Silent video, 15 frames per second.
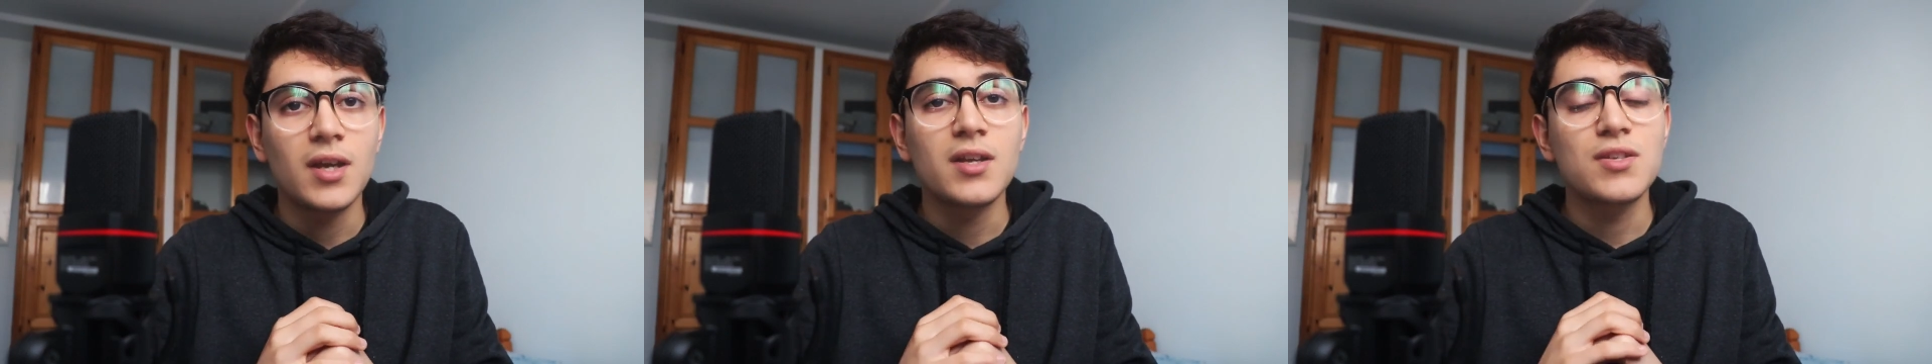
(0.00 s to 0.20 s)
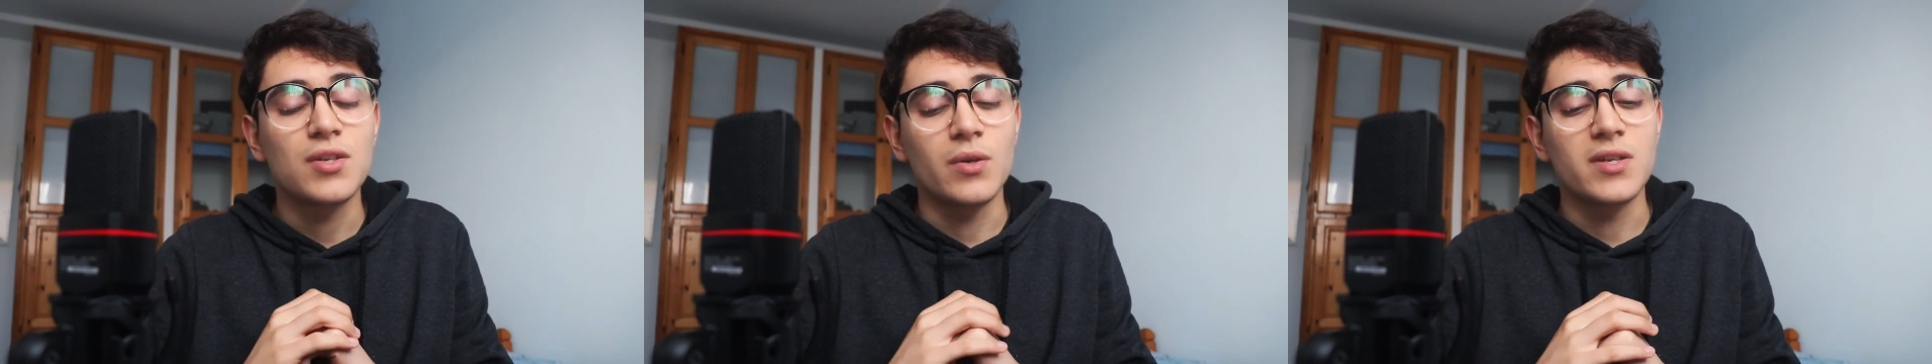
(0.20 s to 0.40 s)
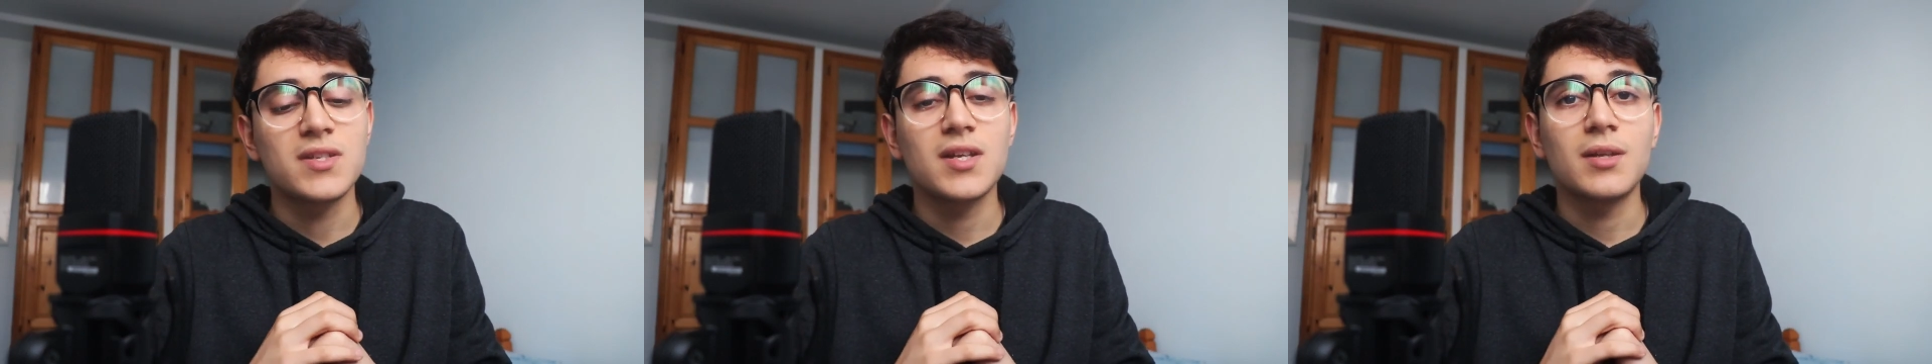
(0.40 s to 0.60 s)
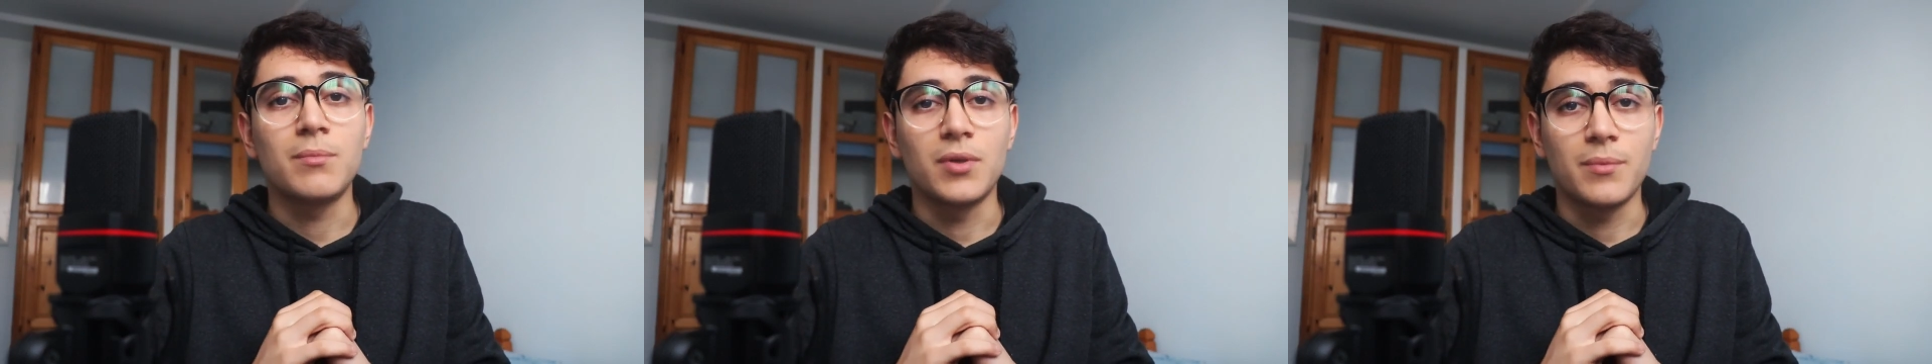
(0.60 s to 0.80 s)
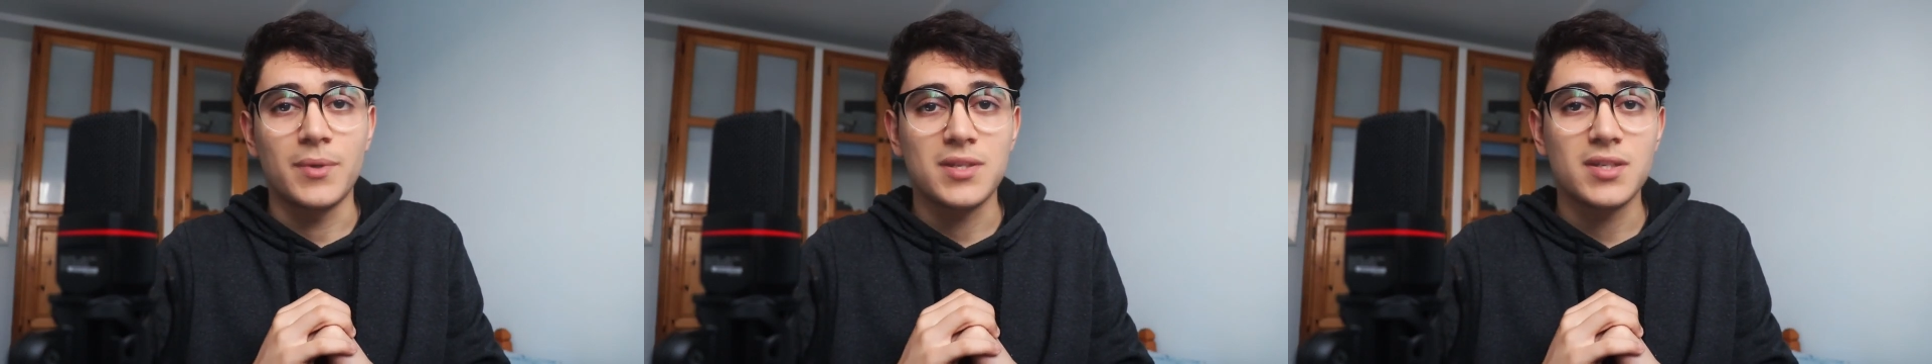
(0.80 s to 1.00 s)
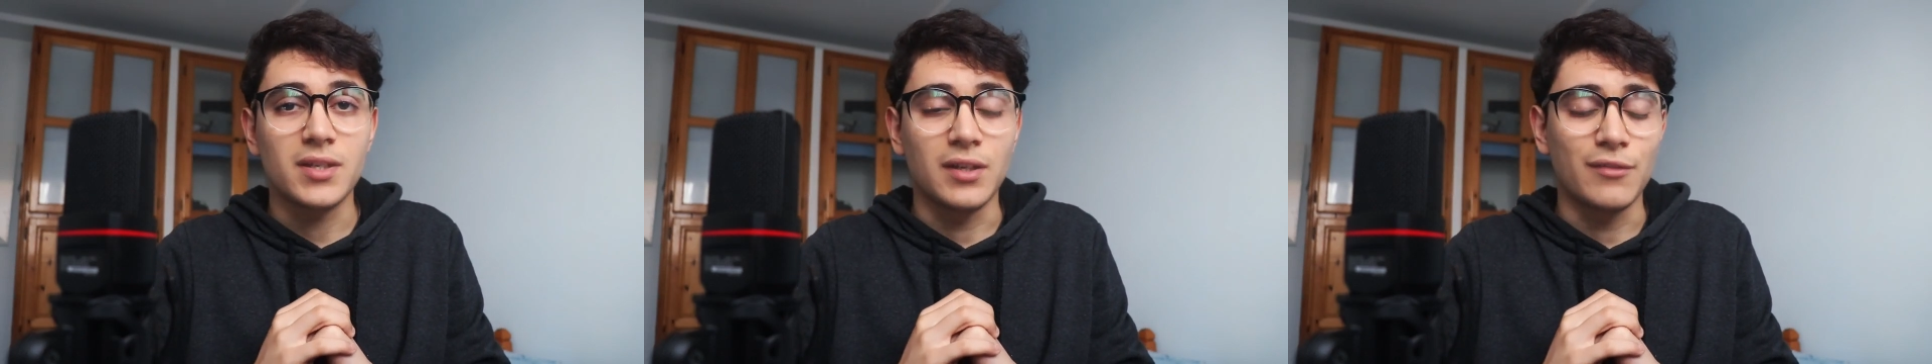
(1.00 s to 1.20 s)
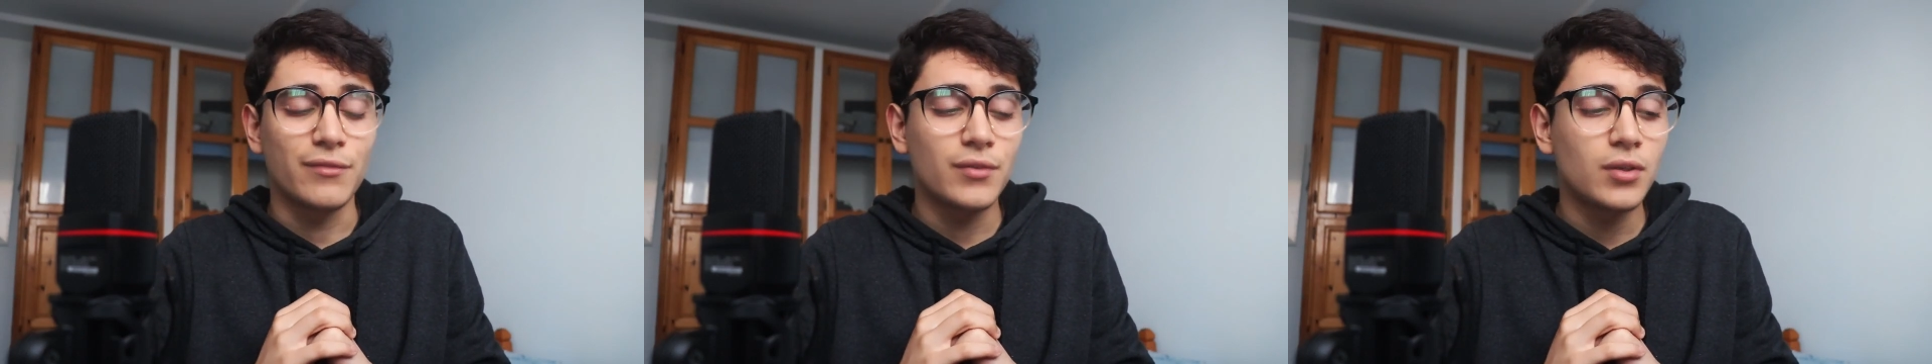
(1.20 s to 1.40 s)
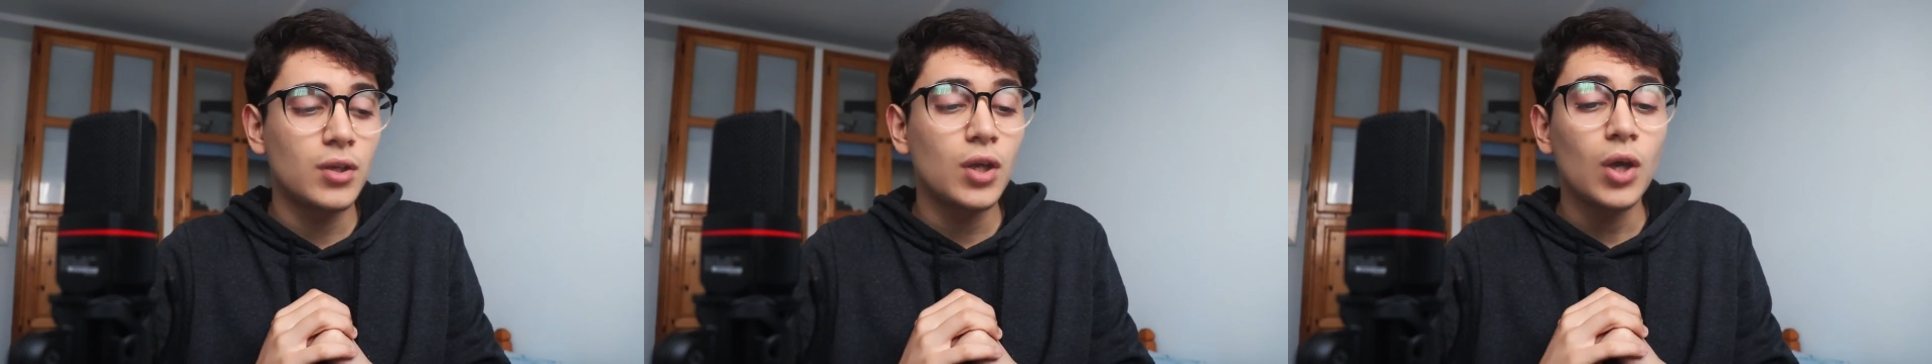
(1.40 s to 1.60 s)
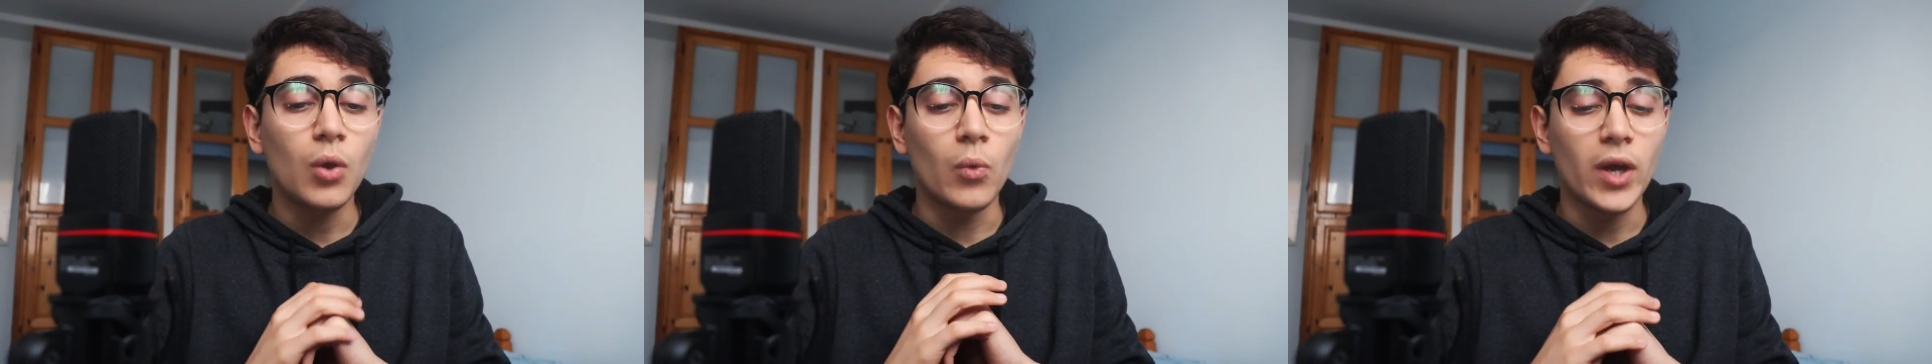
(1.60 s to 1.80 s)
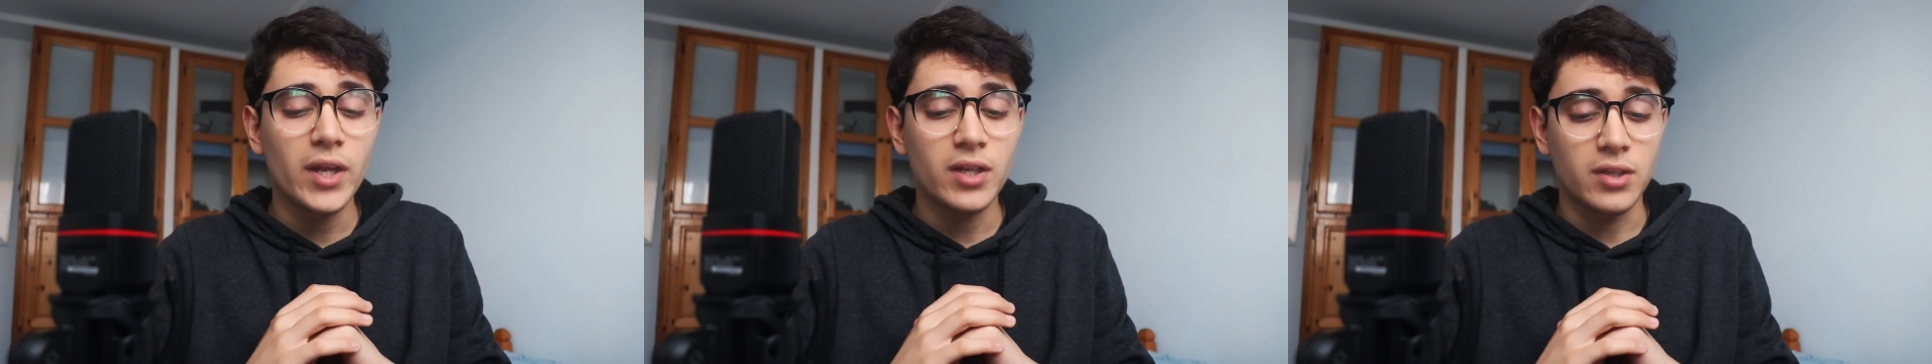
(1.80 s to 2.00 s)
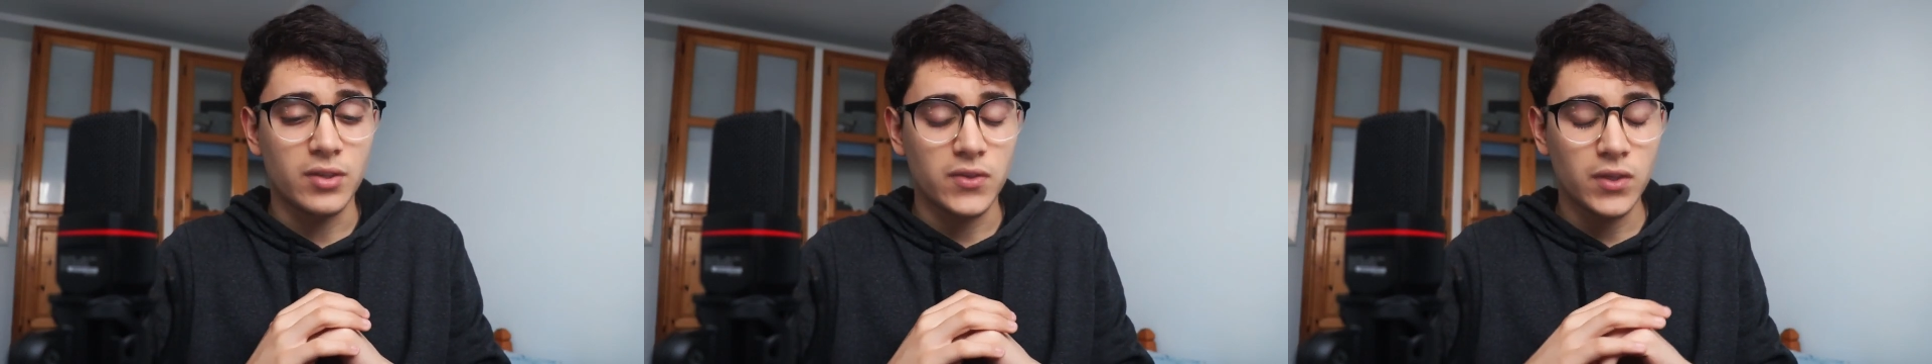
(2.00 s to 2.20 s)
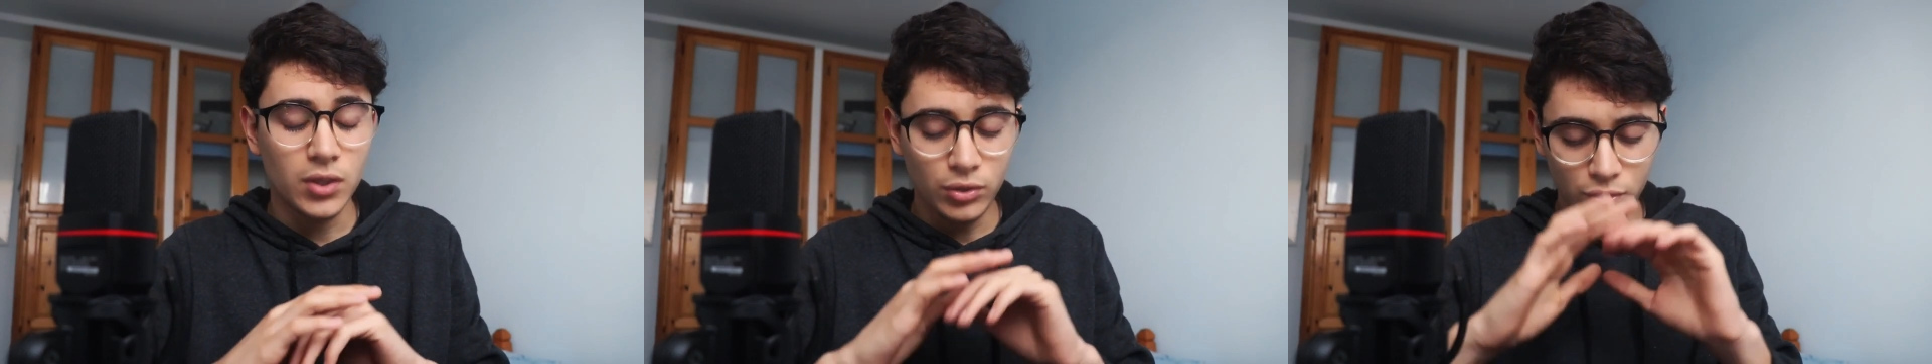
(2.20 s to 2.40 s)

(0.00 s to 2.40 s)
So I said by myself, why not